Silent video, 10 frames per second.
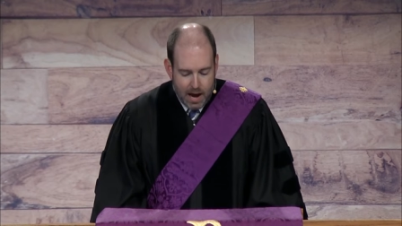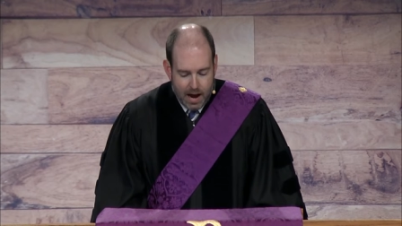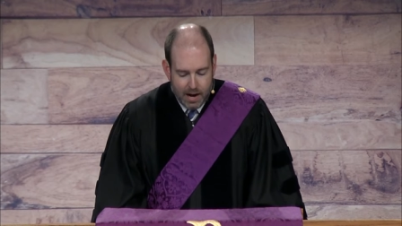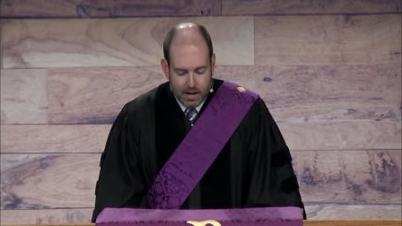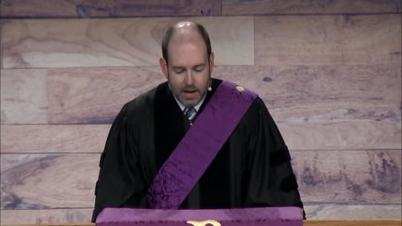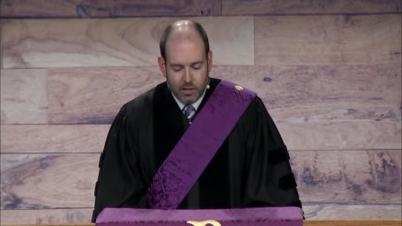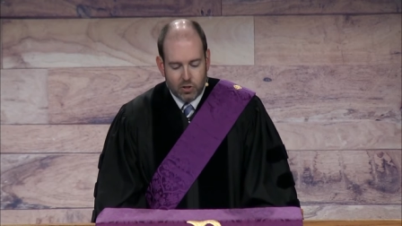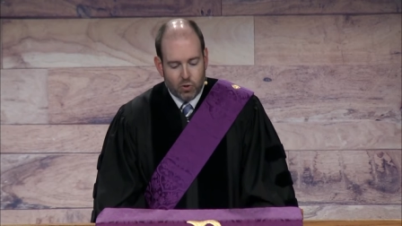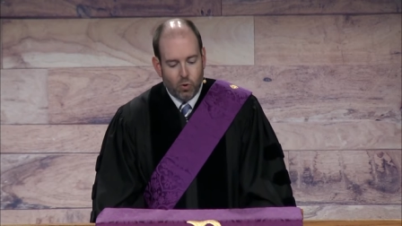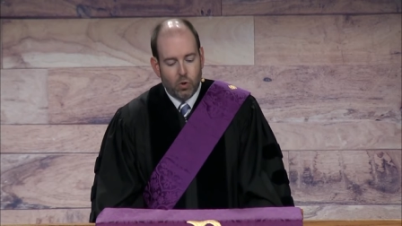at a
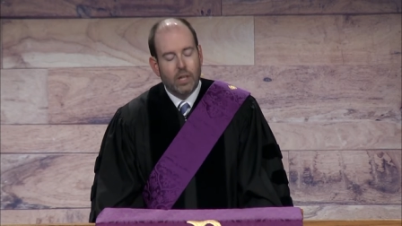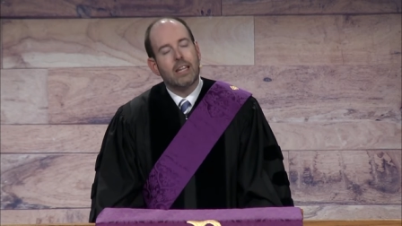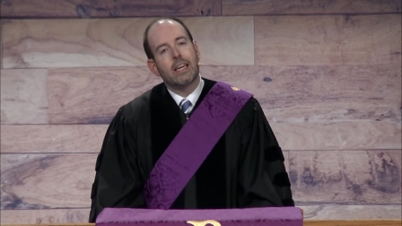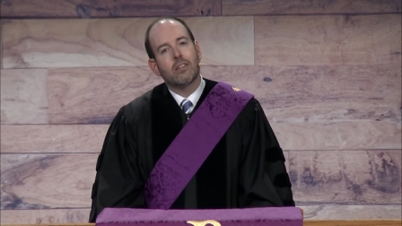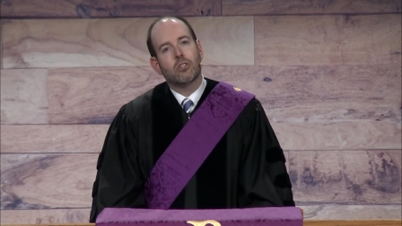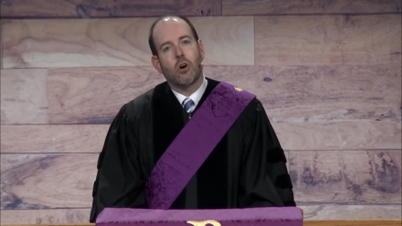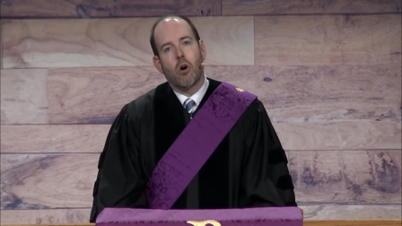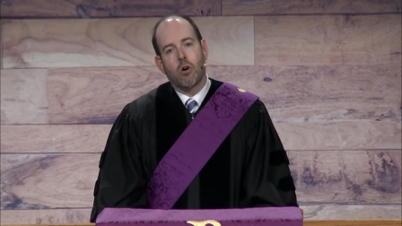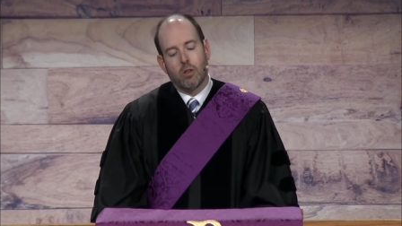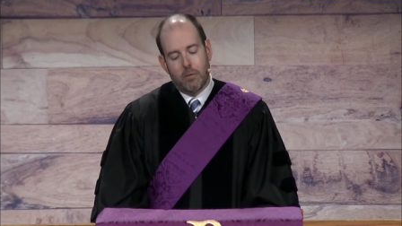school in East
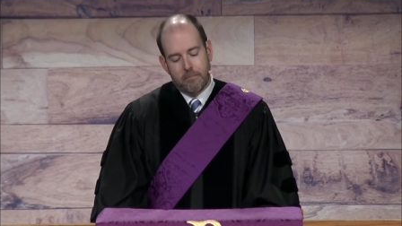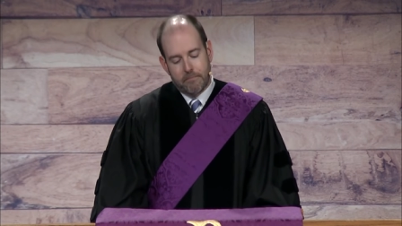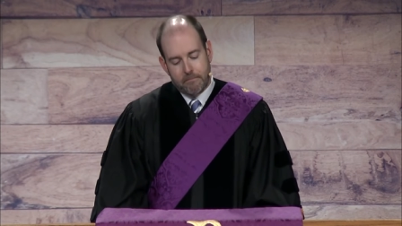Harlem.